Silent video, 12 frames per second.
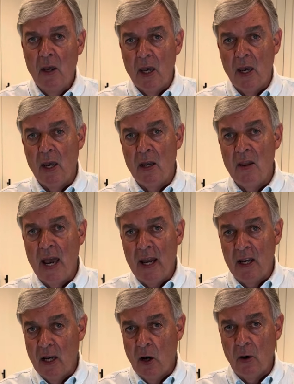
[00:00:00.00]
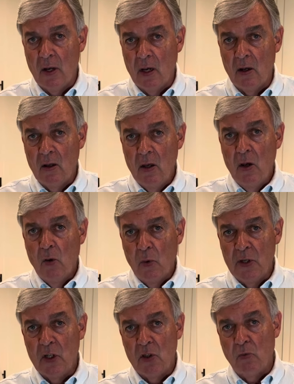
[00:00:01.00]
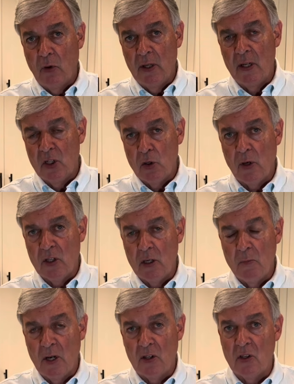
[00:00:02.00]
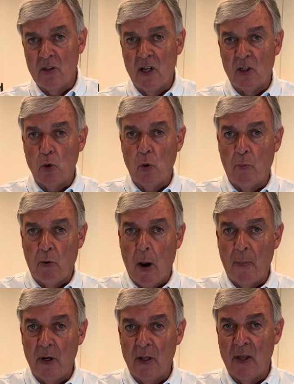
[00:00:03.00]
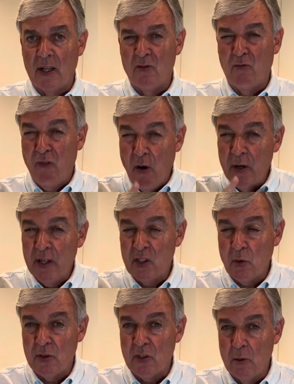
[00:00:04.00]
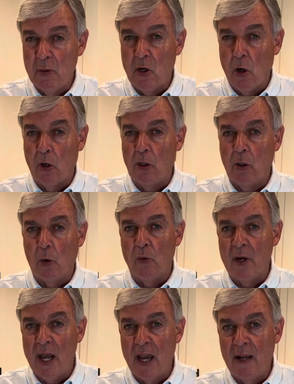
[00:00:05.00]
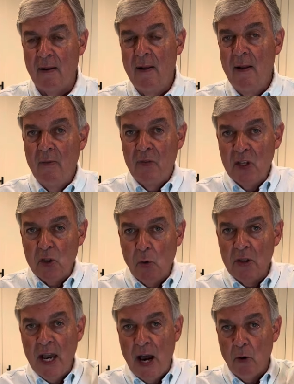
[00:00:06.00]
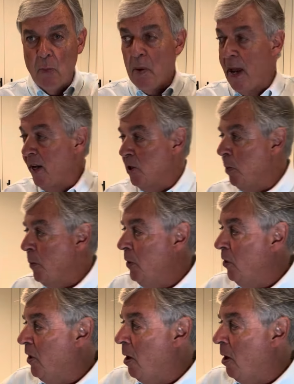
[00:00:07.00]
And that area, which is really interesting because it's next to a property that's very interesting to me called Clos Rene. These are on the Outer Banks, but we look at our